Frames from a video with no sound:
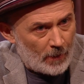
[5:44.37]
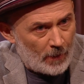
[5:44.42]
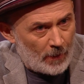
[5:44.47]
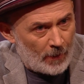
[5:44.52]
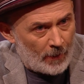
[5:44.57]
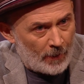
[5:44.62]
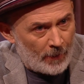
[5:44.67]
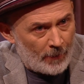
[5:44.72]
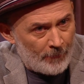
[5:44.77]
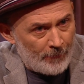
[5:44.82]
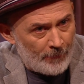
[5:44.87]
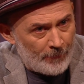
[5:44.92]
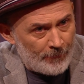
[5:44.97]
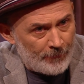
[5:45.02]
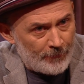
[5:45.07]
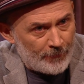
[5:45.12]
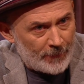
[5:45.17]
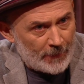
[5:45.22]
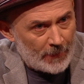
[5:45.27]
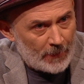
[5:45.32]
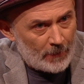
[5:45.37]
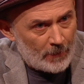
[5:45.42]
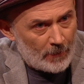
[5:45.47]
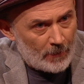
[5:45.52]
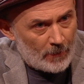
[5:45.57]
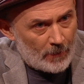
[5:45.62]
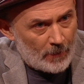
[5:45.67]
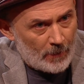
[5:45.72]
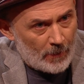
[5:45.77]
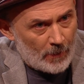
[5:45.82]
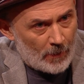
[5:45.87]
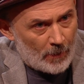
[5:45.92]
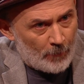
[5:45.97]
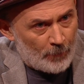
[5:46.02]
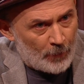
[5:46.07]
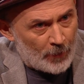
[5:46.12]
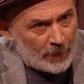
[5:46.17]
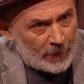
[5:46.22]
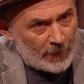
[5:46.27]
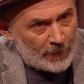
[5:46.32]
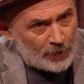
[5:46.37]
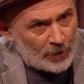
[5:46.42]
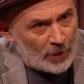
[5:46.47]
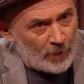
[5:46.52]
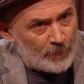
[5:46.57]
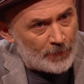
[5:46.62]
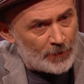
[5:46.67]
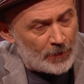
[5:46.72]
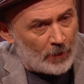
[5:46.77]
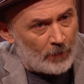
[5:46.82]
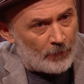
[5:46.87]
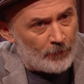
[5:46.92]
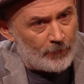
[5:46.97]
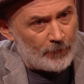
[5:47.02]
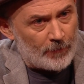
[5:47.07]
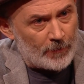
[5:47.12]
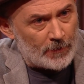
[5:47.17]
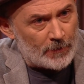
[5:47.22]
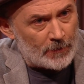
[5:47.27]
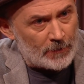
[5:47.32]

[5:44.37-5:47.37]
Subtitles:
but in terms of